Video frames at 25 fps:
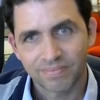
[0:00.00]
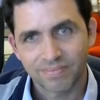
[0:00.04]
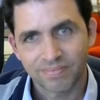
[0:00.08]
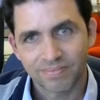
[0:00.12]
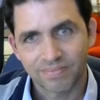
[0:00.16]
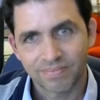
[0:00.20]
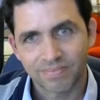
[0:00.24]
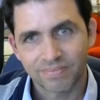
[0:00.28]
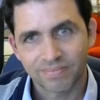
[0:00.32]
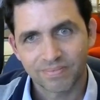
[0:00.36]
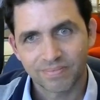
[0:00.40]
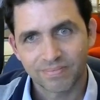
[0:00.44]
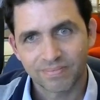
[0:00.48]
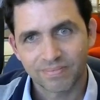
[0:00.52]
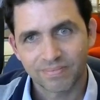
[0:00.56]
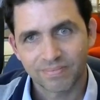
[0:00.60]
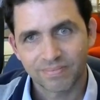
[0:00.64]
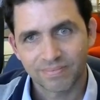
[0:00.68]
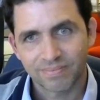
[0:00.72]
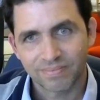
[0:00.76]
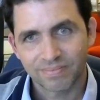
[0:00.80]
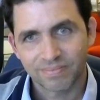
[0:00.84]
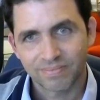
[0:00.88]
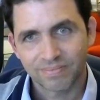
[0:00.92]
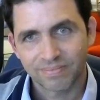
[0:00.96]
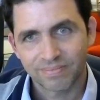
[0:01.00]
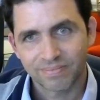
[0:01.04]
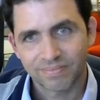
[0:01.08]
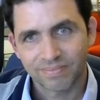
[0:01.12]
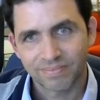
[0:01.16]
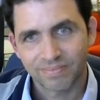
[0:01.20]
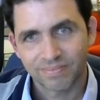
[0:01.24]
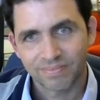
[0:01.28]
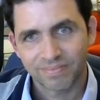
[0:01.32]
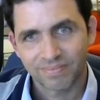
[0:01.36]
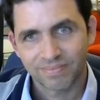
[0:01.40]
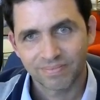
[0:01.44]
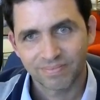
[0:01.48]

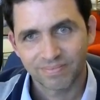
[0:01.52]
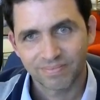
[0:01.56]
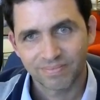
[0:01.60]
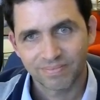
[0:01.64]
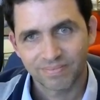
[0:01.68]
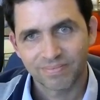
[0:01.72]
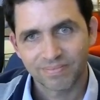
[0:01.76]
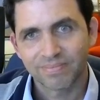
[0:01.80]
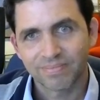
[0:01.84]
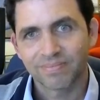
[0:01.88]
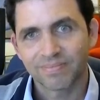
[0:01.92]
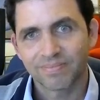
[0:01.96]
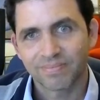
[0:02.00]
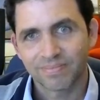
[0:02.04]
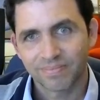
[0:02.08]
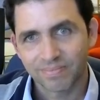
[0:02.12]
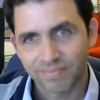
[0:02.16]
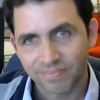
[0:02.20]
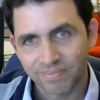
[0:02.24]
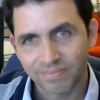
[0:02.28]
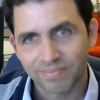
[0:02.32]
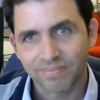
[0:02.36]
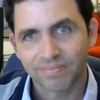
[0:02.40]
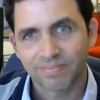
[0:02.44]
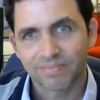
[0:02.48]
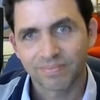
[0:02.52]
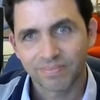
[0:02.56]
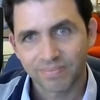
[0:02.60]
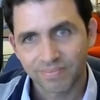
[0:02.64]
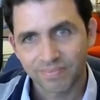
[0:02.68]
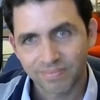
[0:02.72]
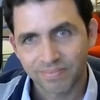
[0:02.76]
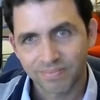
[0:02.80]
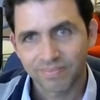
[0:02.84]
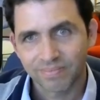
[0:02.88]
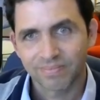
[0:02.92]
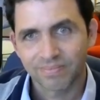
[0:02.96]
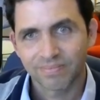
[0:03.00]

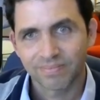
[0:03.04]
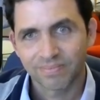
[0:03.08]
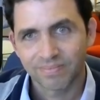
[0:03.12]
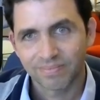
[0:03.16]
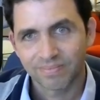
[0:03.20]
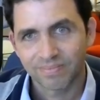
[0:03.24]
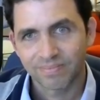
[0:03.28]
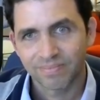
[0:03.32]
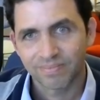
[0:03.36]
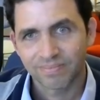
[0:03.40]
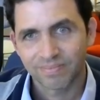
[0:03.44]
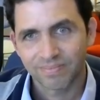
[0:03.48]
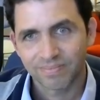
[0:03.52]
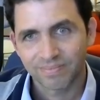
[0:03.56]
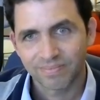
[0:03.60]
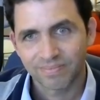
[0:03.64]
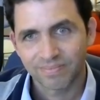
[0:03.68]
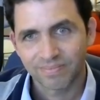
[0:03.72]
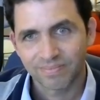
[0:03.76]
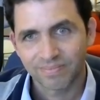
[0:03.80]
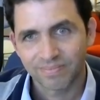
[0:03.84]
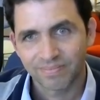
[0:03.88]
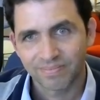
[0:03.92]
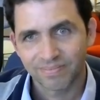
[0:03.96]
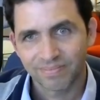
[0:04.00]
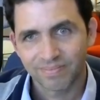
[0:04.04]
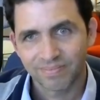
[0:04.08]
[no speech]